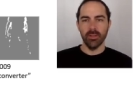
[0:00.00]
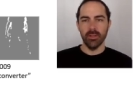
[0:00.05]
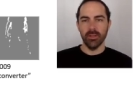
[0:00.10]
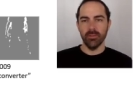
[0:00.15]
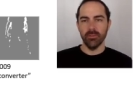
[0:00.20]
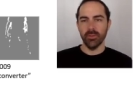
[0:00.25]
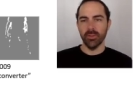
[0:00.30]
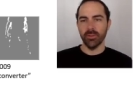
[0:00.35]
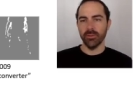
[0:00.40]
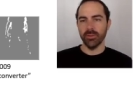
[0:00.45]

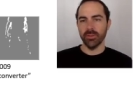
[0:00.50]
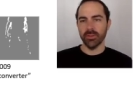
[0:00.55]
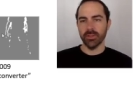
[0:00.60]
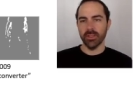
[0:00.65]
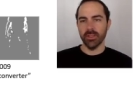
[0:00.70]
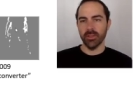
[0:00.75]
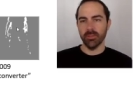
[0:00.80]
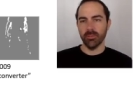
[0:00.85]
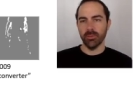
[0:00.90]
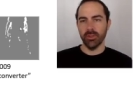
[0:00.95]
And uh, we could
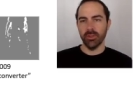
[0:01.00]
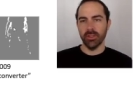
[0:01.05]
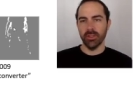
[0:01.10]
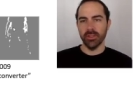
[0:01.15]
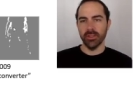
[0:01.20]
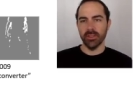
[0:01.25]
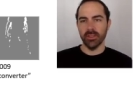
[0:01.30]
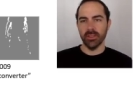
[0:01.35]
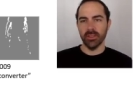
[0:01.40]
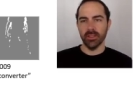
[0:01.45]
discard
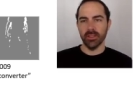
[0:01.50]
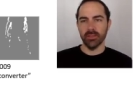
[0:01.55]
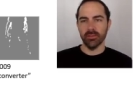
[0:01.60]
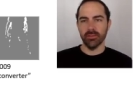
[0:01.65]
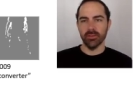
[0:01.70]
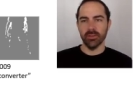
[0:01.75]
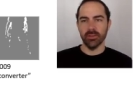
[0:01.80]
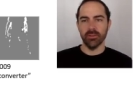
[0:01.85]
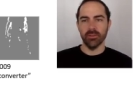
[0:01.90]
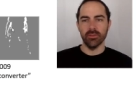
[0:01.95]
polarity, like
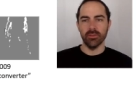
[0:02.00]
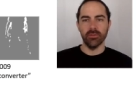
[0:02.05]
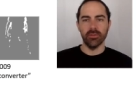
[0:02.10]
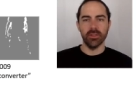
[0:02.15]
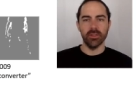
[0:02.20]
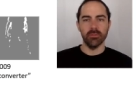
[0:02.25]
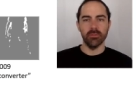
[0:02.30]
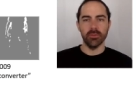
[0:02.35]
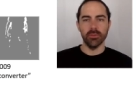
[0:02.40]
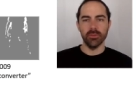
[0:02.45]
on the on the
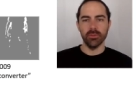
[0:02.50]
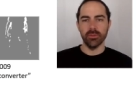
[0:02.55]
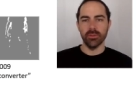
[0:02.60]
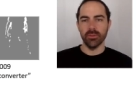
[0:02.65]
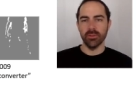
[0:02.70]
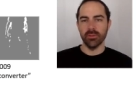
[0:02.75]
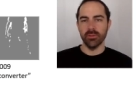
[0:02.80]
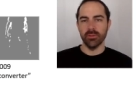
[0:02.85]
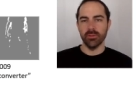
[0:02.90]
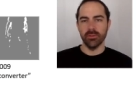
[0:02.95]
rightmost
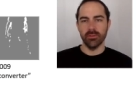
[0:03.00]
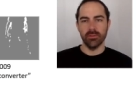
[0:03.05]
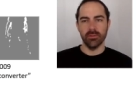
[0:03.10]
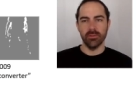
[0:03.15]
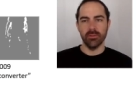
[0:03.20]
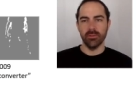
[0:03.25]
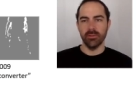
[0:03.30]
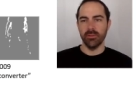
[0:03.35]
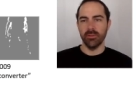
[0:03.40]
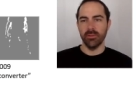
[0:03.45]

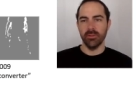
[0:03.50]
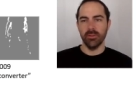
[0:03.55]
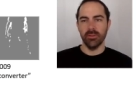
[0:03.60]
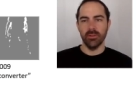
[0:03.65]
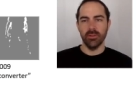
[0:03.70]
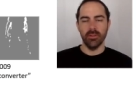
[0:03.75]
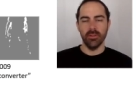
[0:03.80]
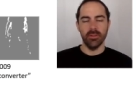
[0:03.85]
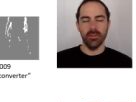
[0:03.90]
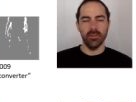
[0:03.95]

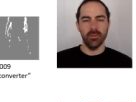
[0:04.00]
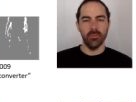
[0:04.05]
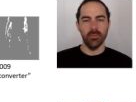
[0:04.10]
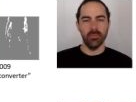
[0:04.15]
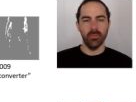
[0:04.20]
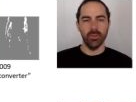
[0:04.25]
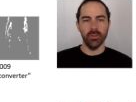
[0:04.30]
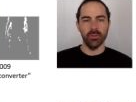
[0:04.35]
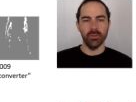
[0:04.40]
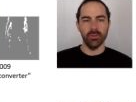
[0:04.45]
uh,
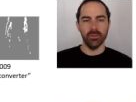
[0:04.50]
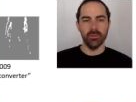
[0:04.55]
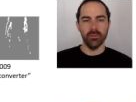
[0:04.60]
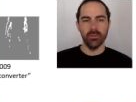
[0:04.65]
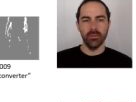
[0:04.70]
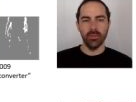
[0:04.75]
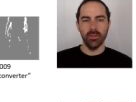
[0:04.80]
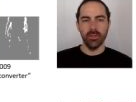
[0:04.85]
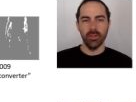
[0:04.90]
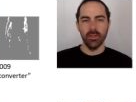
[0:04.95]
plot.
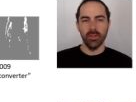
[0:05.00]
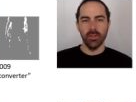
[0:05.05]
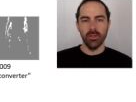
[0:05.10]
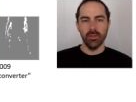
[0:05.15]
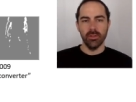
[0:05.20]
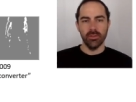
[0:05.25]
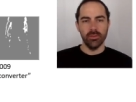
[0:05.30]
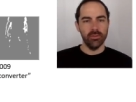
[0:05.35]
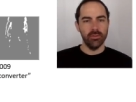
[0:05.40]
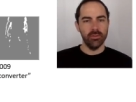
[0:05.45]

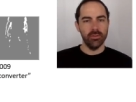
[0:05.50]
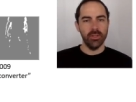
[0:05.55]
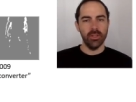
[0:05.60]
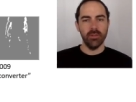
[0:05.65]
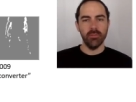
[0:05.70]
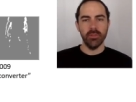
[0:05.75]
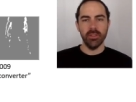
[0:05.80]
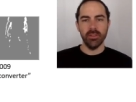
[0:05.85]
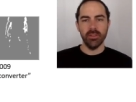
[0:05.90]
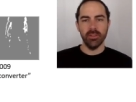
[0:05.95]
So there
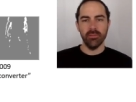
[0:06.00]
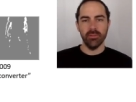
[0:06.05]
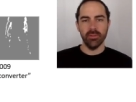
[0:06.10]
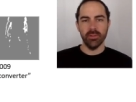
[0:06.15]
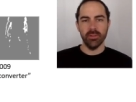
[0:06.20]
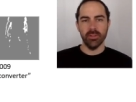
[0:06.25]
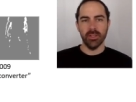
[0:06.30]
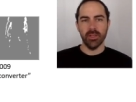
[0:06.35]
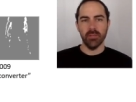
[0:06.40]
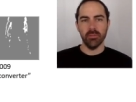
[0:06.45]
are many
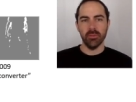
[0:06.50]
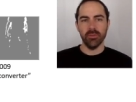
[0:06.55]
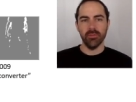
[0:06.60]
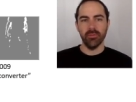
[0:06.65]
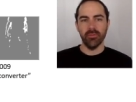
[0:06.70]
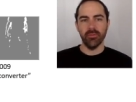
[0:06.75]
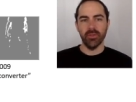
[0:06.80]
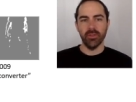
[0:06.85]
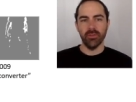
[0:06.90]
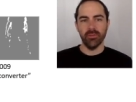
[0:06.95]
different types of
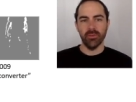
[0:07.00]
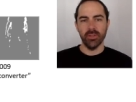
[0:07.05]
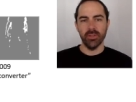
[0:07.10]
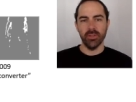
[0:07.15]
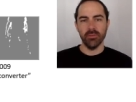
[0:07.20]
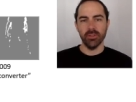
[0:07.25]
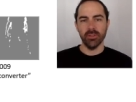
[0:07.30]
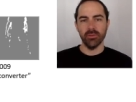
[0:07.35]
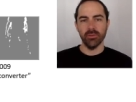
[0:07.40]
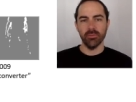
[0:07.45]
event
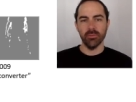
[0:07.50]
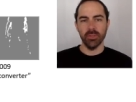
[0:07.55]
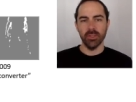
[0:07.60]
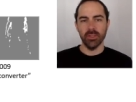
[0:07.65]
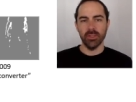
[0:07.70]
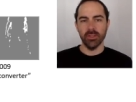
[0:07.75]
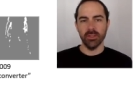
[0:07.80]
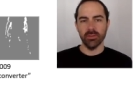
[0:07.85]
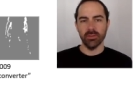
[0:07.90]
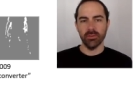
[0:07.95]
frames. They could
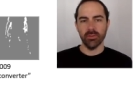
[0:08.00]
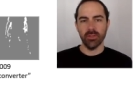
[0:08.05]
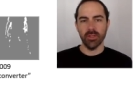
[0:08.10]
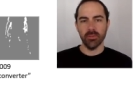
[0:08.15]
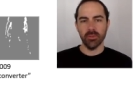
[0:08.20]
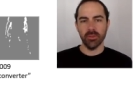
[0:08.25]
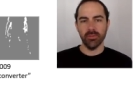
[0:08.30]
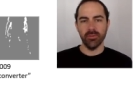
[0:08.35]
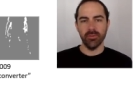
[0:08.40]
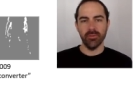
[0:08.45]
be
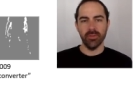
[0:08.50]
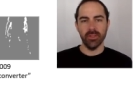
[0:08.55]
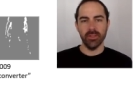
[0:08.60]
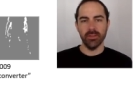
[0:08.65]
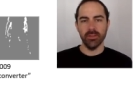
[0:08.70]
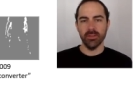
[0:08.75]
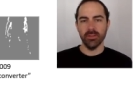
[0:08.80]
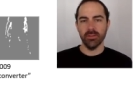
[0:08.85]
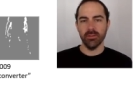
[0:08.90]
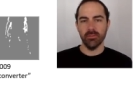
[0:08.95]
histograms of
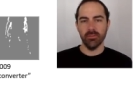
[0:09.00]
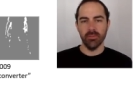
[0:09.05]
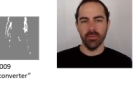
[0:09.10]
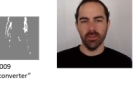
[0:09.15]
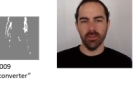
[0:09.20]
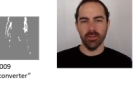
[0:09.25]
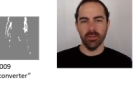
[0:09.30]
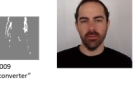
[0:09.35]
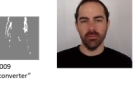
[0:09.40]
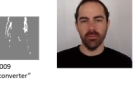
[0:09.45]
events.
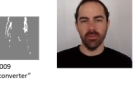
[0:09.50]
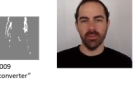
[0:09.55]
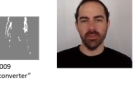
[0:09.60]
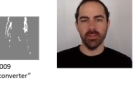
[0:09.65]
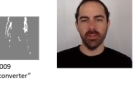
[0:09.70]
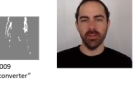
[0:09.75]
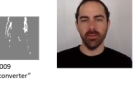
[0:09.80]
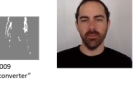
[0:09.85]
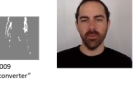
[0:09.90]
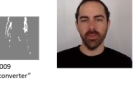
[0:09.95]
Uh,
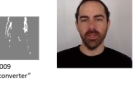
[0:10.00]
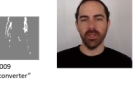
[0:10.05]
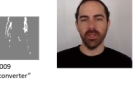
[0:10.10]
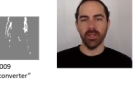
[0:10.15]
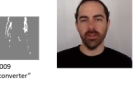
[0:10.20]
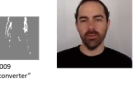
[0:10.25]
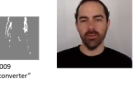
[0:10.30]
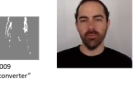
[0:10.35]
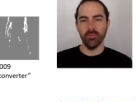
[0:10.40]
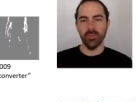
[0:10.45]
basically, we
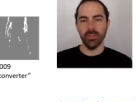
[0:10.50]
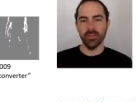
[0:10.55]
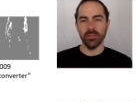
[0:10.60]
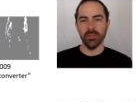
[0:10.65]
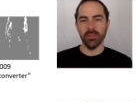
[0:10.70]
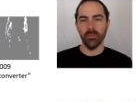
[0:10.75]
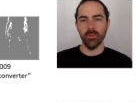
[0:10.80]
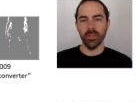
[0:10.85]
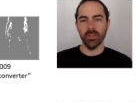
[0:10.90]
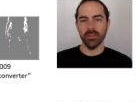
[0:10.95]
count
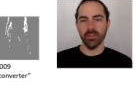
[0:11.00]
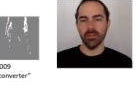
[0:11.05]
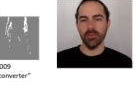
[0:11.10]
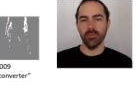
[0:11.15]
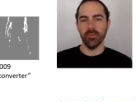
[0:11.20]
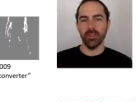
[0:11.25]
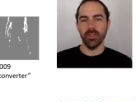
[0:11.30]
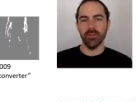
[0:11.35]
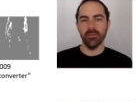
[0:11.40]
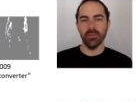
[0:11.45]
pixel-wise how
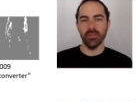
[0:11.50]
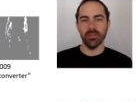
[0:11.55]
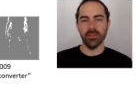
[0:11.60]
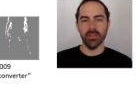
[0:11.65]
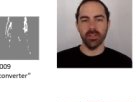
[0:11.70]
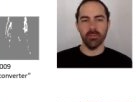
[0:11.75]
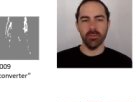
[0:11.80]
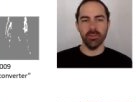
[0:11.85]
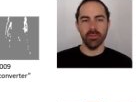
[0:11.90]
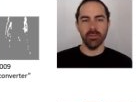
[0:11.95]
many events
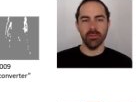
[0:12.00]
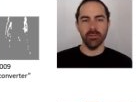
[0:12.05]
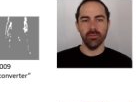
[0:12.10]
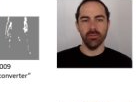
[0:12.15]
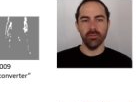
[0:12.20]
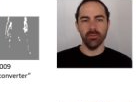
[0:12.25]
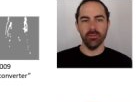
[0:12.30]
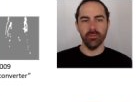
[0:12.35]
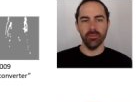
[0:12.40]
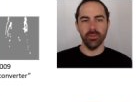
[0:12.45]
happened,
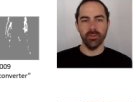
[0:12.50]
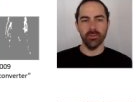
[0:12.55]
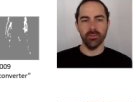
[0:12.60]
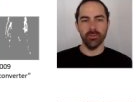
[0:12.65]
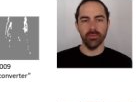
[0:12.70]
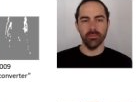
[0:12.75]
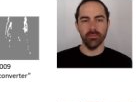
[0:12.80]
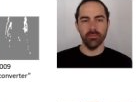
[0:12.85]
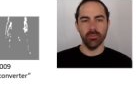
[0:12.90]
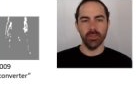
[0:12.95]
or we
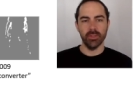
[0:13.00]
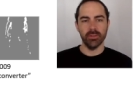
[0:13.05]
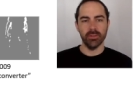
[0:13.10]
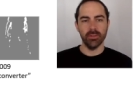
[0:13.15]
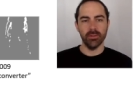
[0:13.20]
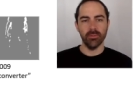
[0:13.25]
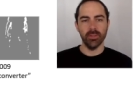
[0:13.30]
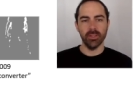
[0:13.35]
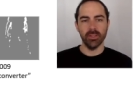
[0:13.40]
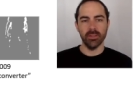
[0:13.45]
could
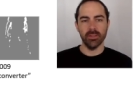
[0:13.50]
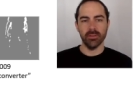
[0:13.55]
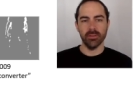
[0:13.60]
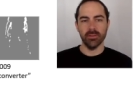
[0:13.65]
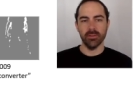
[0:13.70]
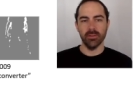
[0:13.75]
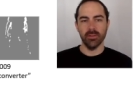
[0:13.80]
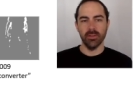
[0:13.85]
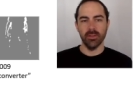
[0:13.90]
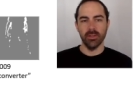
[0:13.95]

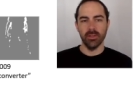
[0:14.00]
pixel-wise